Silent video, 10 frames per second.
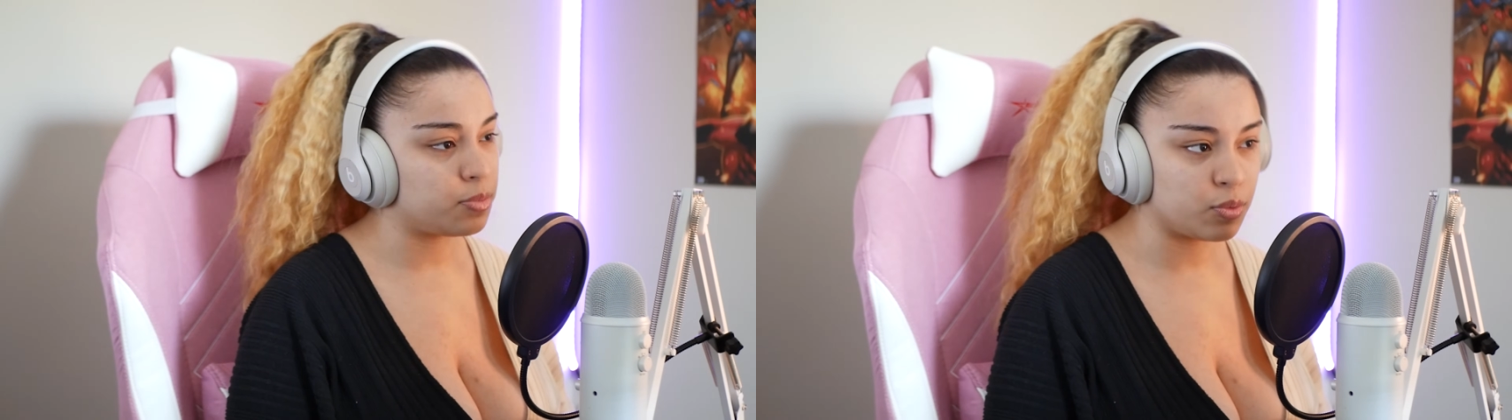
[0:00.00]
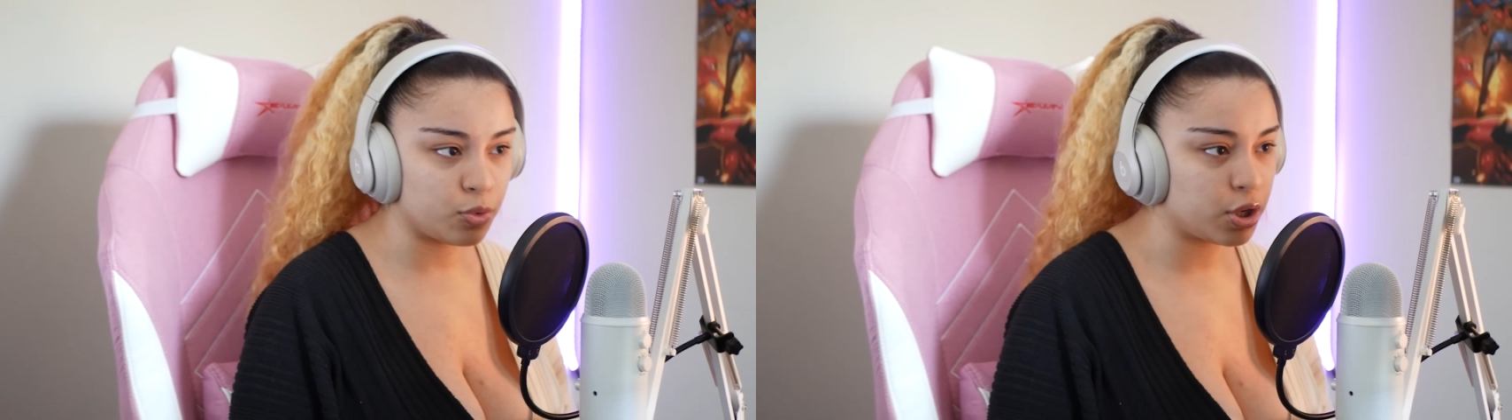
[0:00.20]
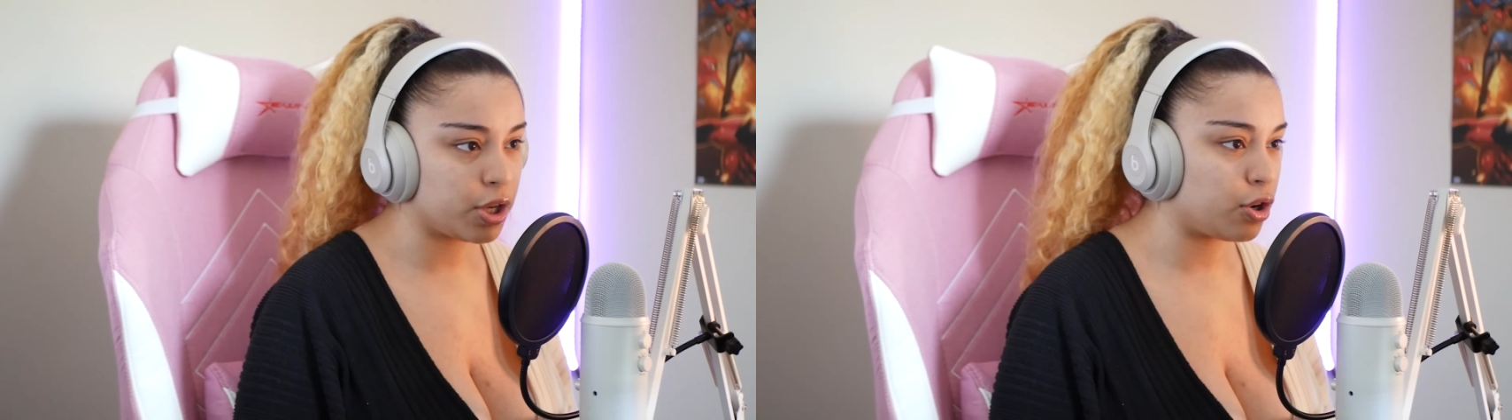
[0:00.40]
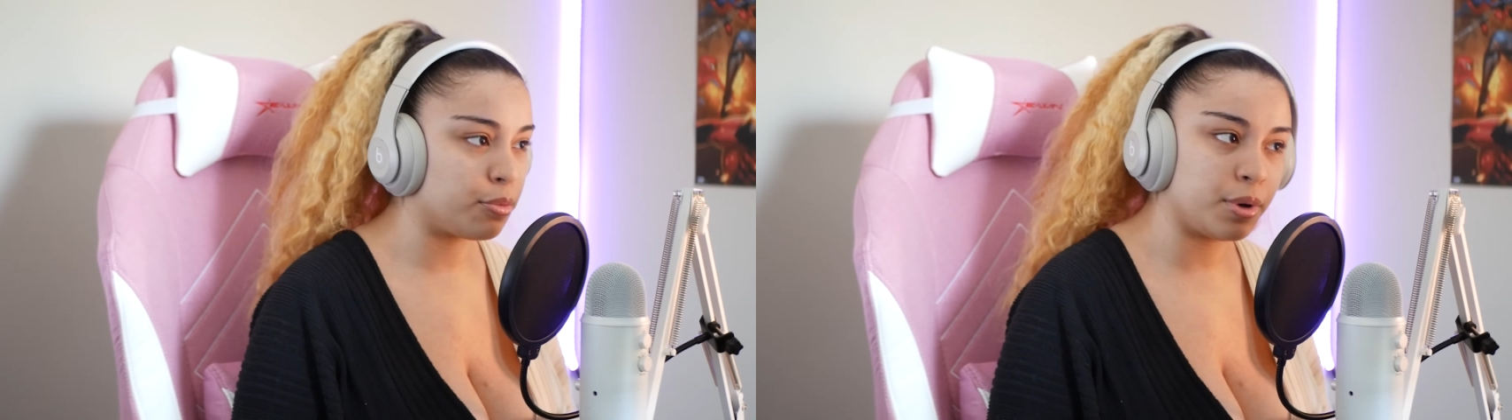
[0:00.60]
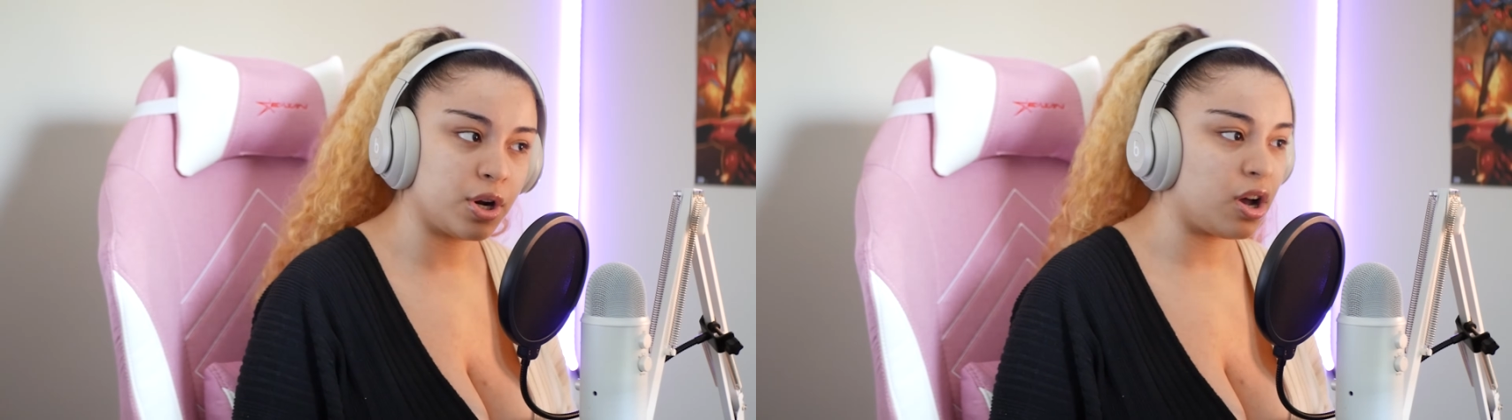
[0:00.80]
been working
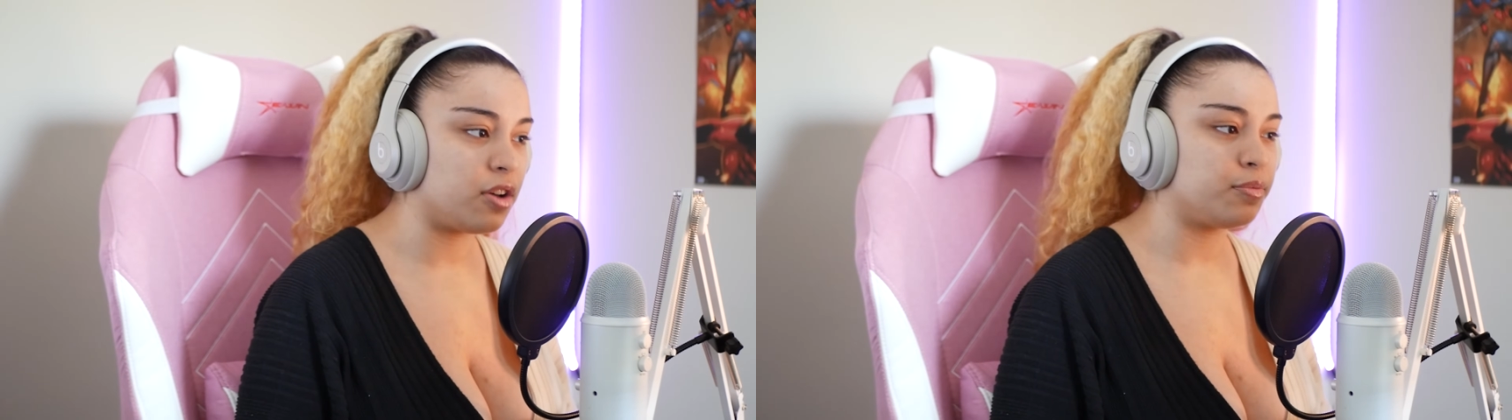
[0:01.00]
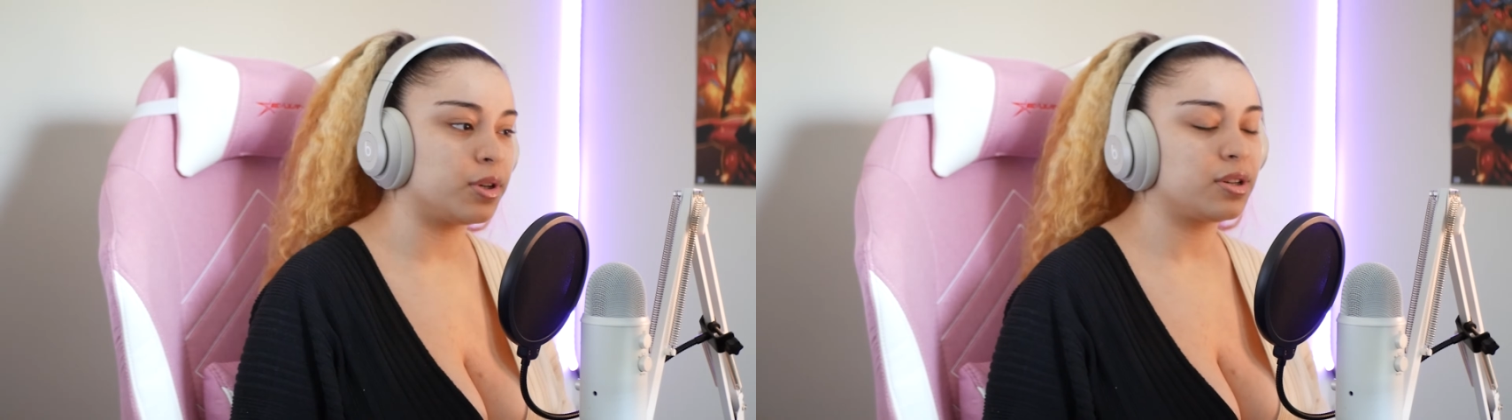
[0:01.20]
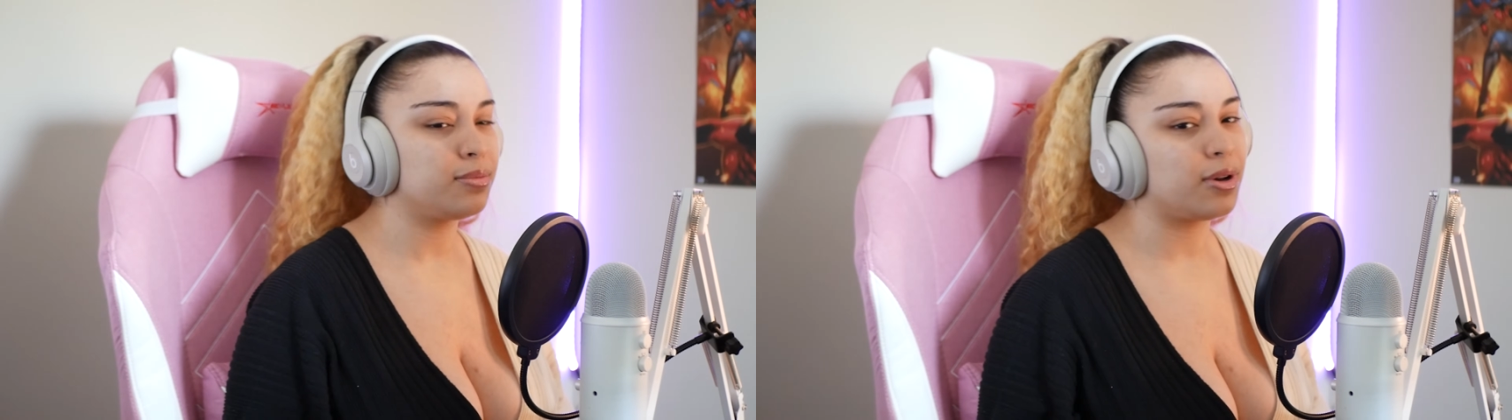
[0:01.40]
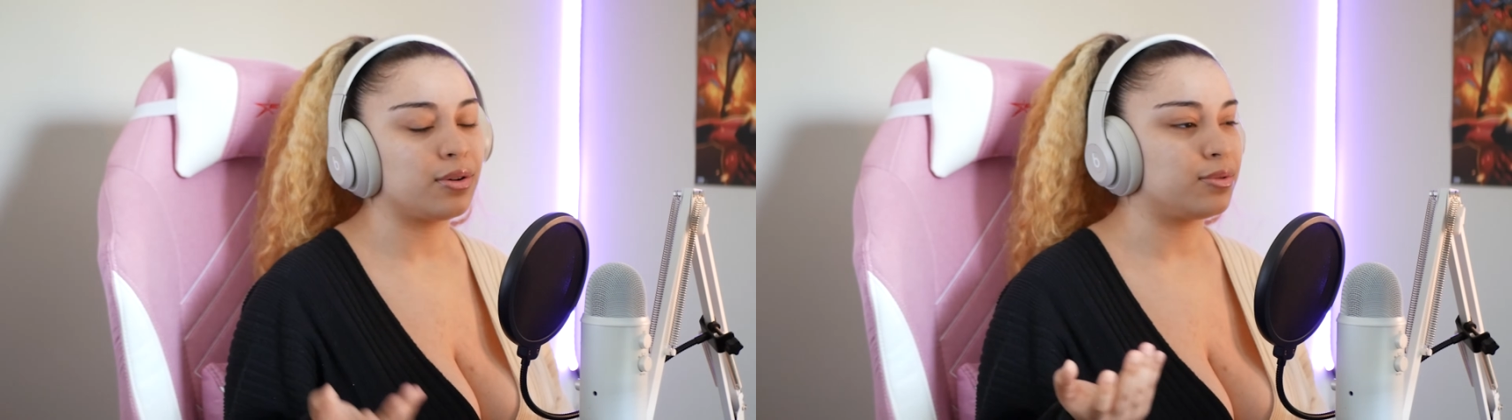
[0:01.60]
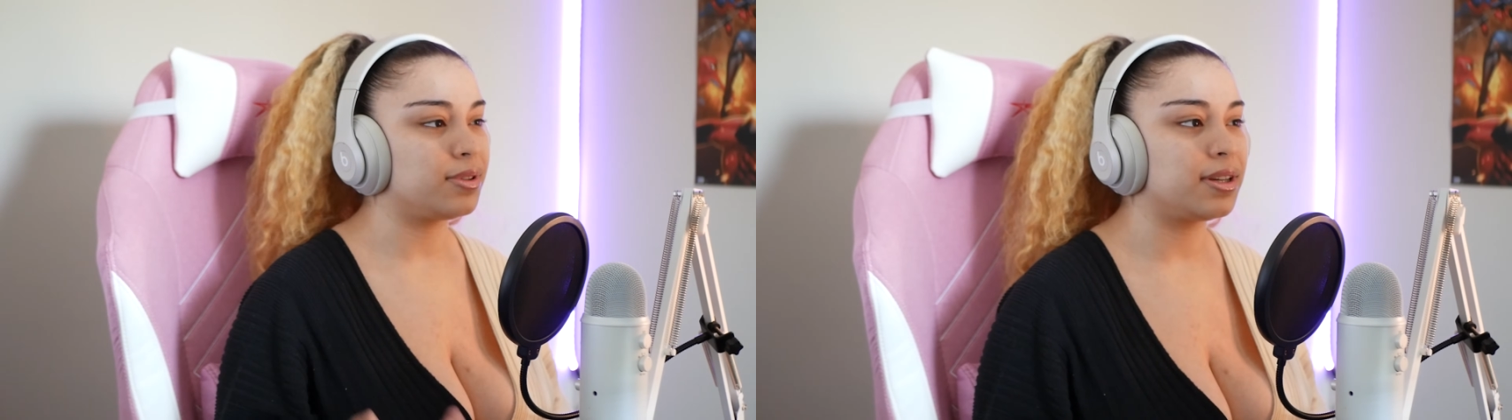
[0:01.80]
her butt off but come
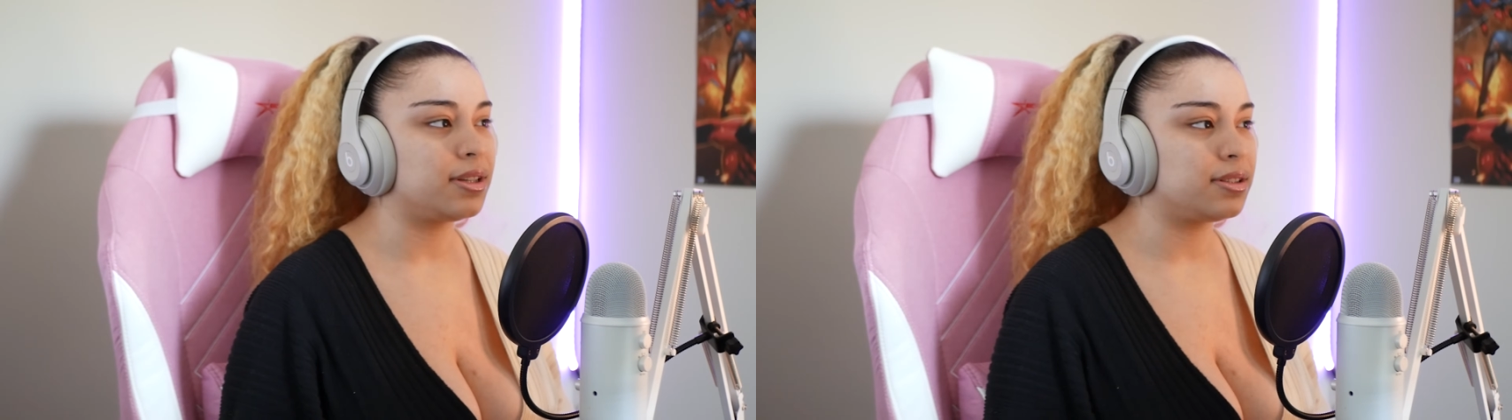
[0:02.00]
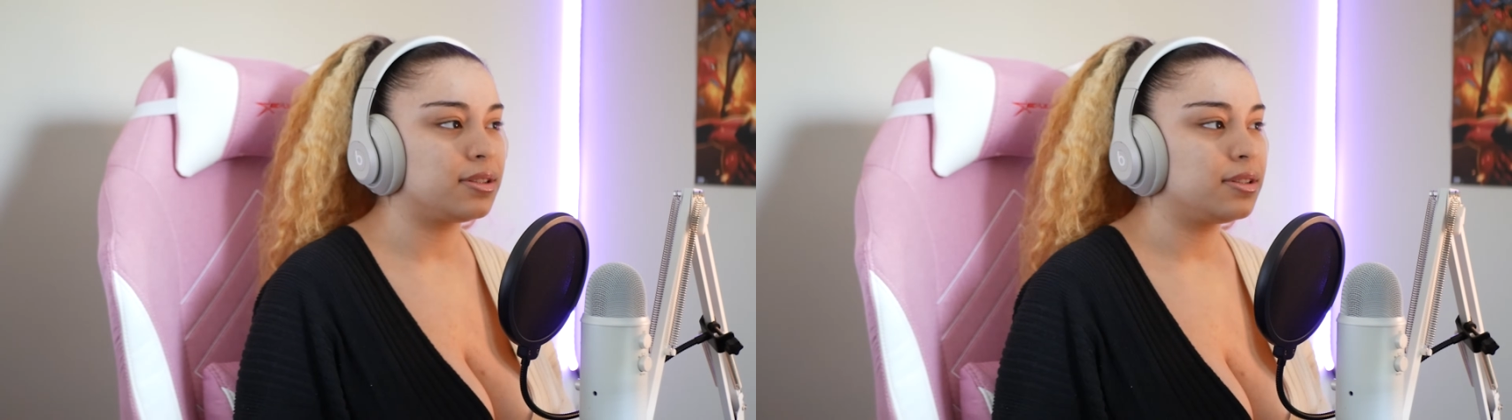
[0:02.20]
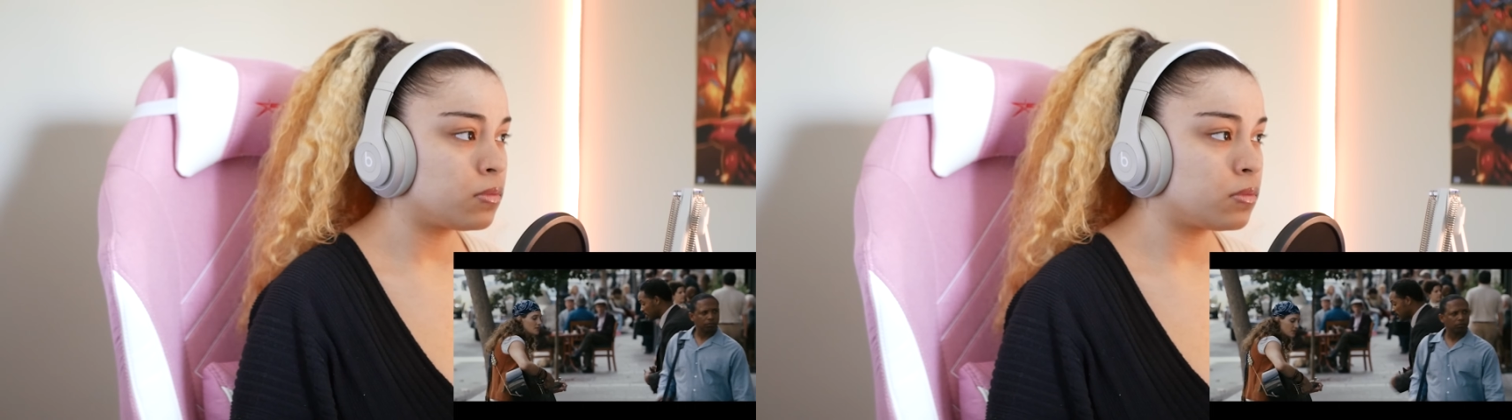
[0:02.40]
on like